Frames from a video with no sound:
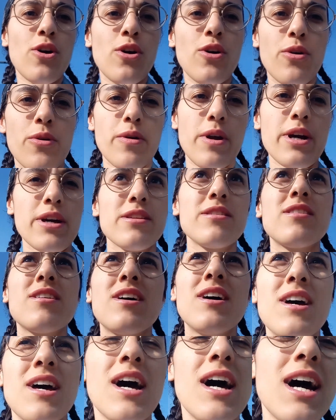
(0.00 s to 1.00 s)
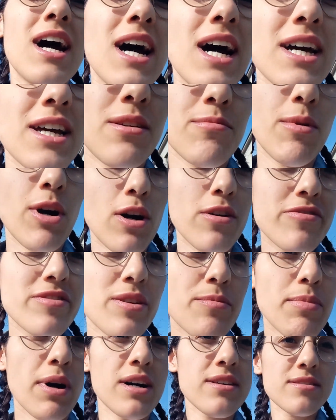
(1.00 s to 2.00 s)
All right. I am off the
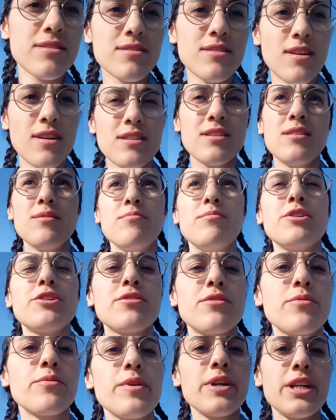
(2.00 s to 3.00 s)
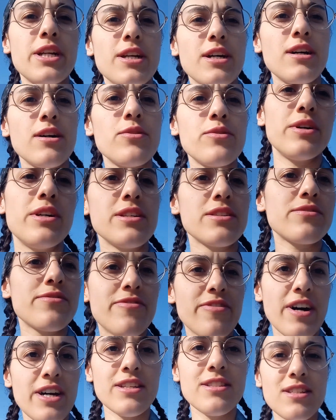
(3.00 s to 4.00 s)
bus. The mission right now is
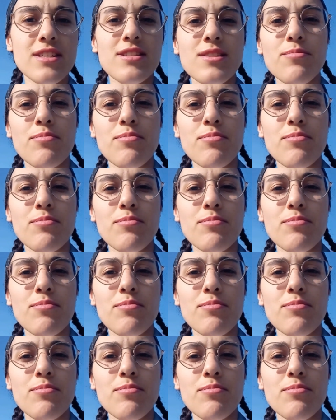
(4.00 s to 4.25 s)
finding the